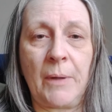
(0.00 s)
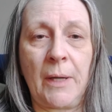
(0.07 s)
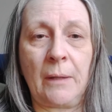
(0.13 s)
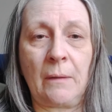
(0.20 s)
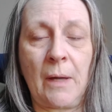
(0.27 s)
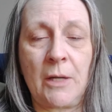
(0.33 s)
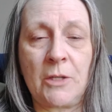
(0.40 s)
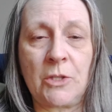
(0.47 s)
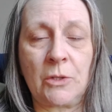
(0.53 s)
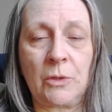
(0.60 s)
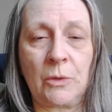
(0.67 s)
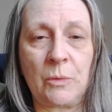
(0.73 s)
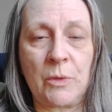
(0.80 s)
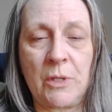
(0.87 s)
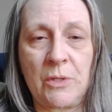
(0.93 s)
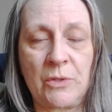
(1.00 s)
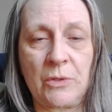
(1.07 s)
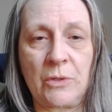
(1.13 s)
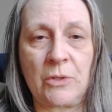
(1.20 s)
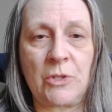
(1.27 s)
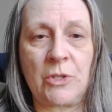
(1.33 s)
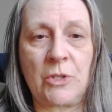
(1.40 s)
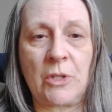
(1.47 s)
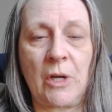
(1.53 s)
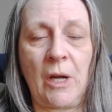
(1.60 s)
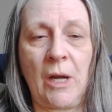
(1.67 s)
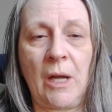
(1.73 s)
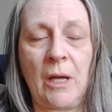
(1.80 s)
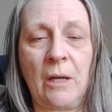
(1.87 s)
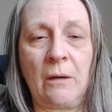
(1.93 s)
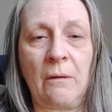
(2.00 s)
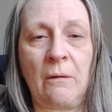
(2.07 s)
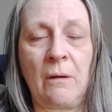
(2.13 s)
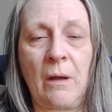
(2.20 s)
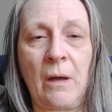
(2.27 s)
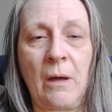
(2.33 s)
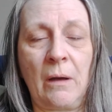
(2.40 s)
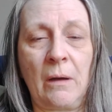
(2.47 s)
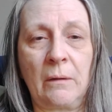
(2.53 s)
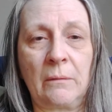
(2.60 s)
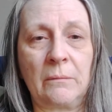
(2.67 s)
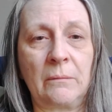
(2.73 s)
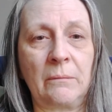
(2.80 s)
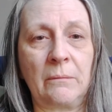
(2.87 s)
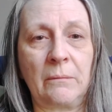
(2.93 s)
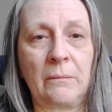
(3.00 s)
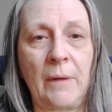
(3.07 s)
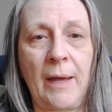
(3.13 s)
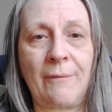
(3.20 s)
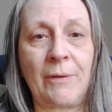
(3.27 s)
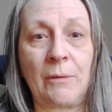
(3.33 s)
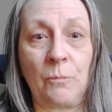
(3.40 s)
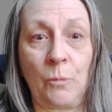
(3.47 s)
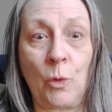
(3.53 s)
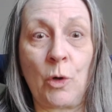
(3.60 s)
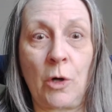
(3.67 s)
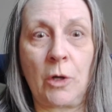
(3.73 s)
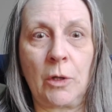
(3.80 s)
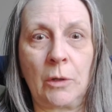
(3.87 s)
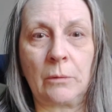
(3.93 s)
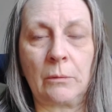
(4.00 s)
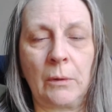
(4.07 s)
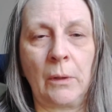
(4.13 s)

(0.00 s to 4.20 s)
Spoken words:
biological research and have it work.